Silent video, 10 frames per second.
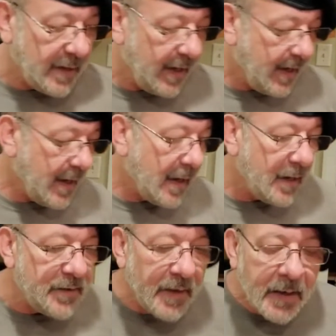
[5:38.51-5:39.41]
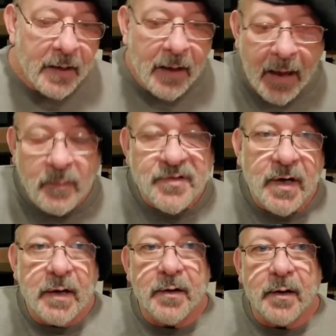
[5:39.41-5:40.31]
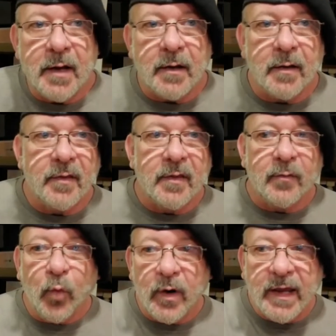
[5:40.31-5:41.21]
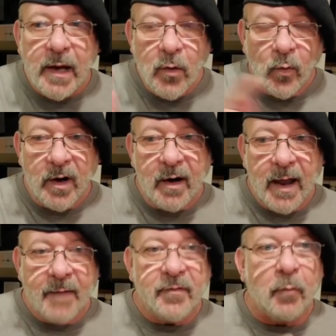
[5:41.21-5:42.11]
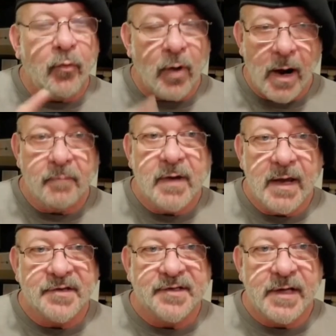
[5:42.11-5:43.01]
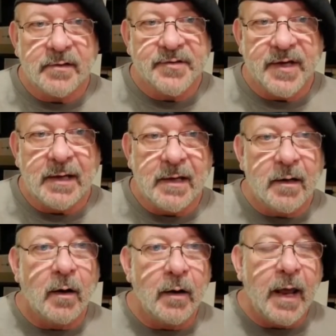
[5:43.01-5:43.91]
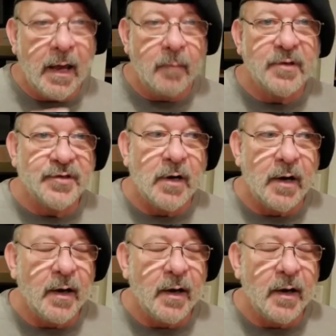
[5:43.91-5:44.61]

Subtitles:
And Amazon, we're getting ready to have the Prime Day sales again on Amazon.